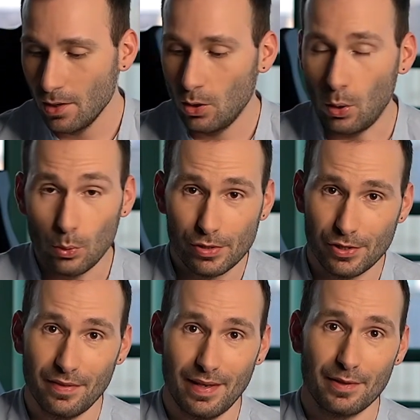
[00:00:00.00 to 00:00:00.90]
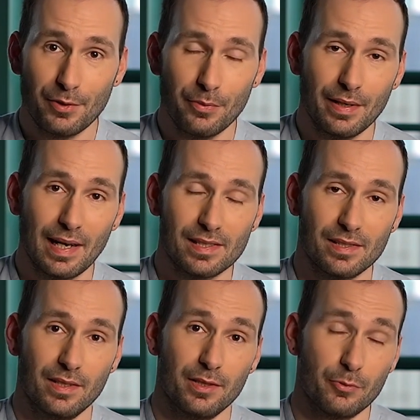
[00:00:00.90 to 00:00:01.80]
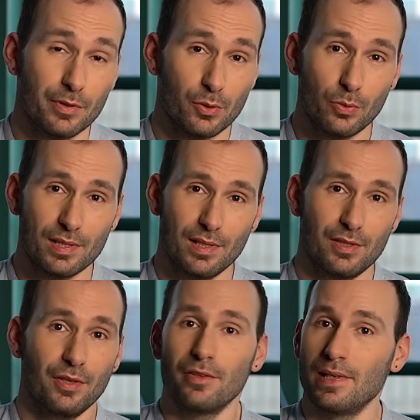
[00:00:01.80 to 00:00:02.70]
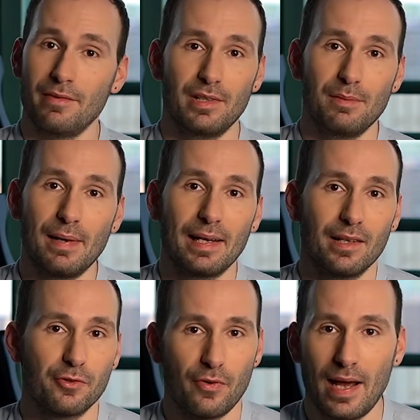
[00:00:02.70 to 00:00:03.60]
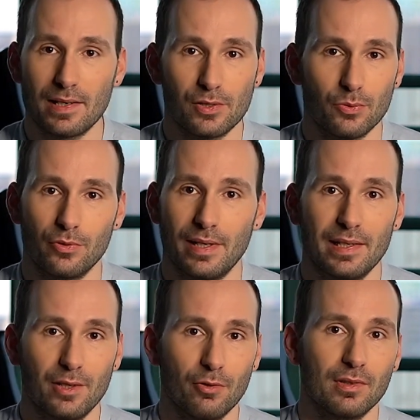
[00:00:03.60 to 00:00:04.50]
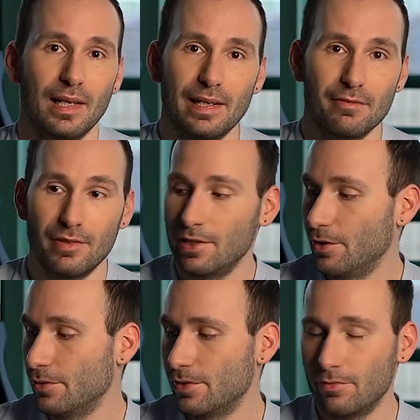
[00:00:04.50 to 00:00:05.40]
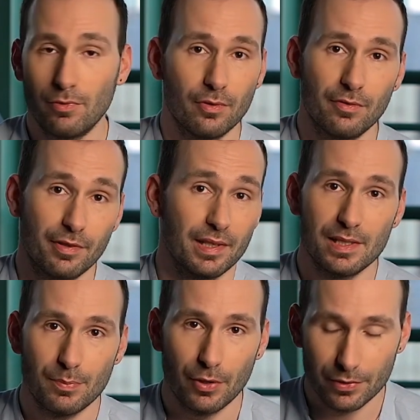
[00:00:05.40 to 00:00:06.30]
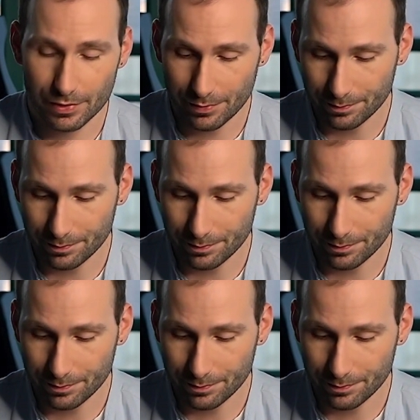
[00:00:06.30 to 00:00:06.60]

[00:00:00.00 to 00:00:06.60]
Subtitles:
Also, there are no external resources, so you don't have any backing tracks or any online videos for these books.